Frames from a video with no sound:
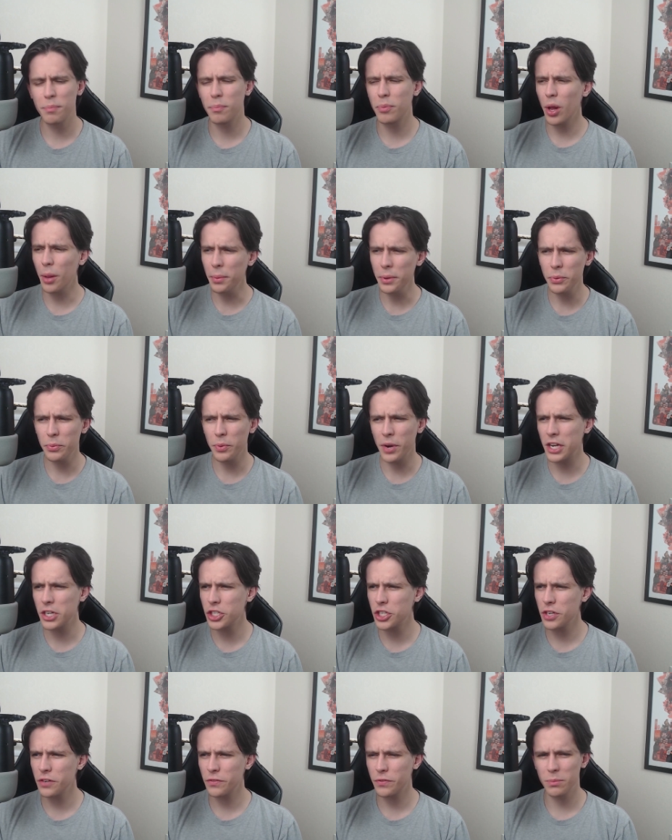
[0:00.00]
probably
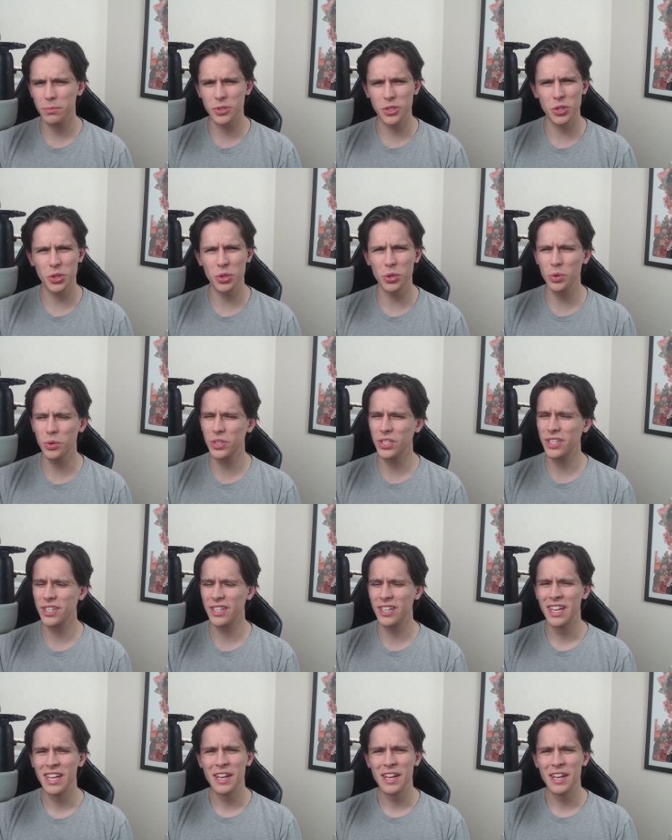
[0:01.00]
ranging from two to